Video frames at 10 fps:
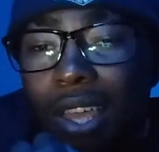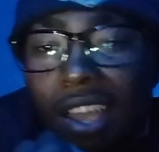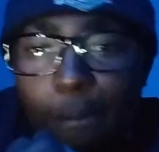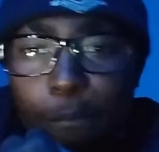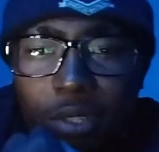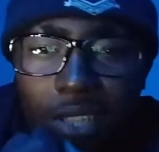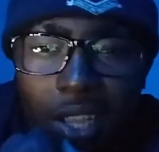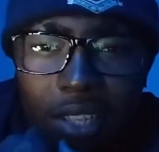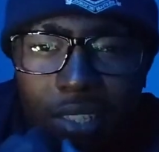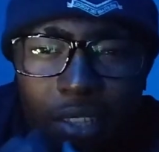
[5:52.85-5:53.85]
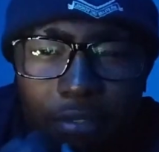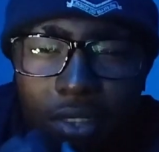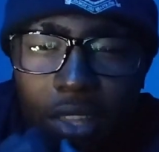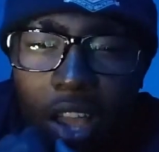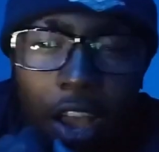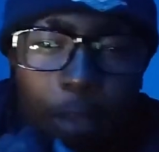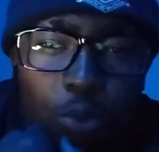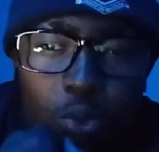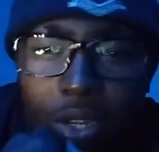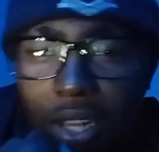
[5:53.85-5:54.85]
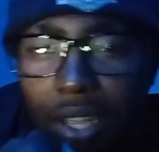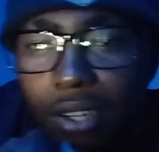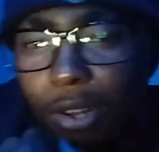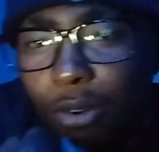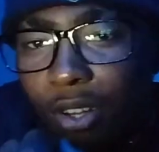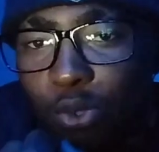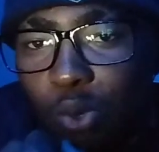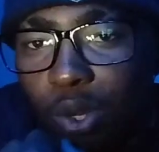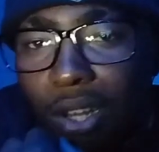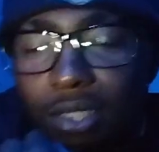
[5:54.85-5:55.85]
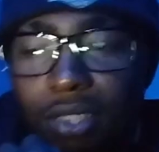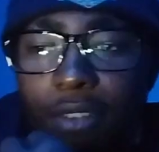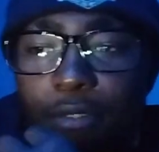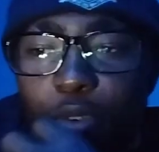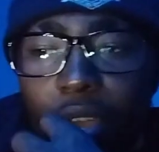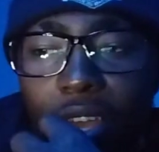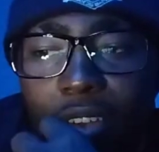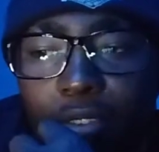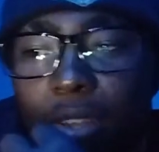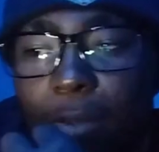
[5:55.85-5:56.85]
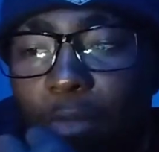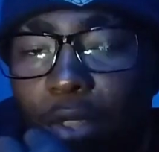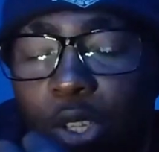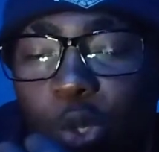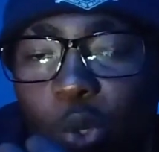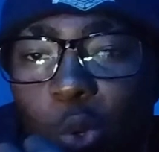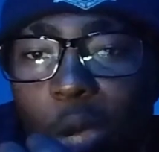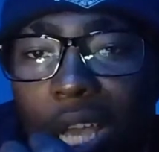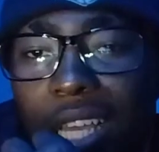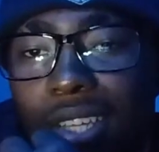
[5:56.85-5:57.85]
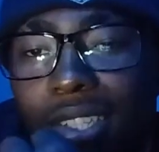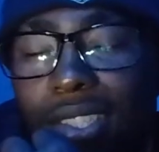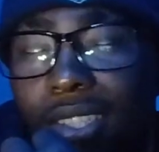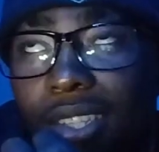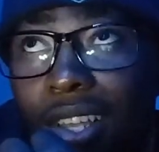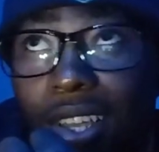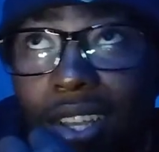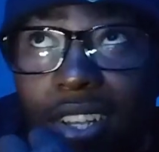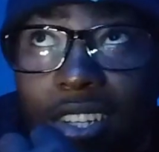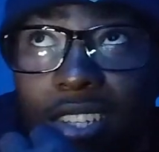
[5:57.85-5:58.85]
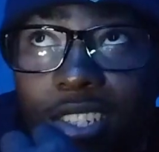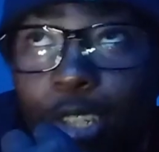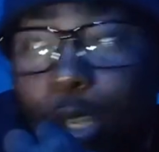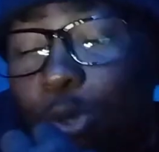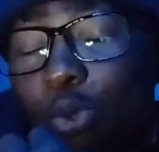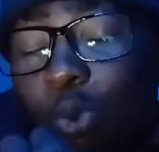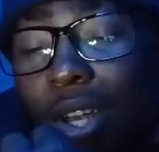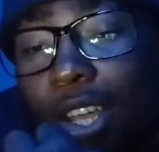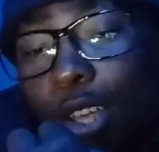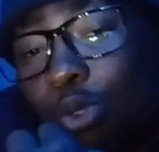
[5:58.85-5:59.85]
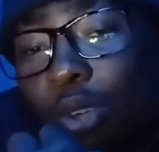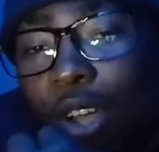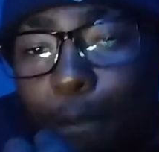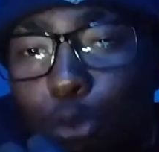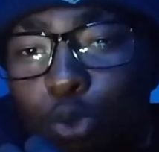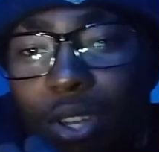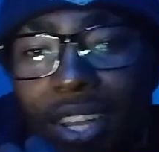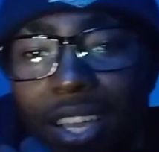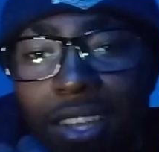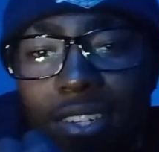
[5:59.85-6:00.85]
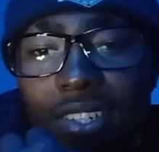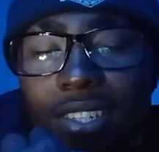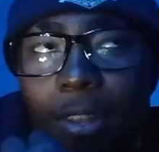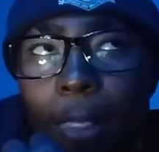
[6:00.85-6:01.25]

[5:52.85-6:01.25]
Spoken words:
And besides, everything comes to an end. I don't want to last them forever. So I guess Chato Squad had to come to an end.